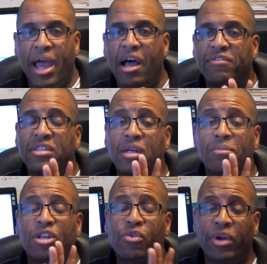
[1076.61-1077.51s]
have
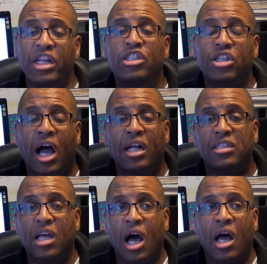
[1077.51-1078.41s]
some
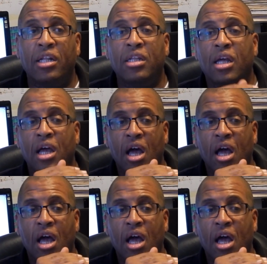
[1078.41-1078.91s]
screenshots on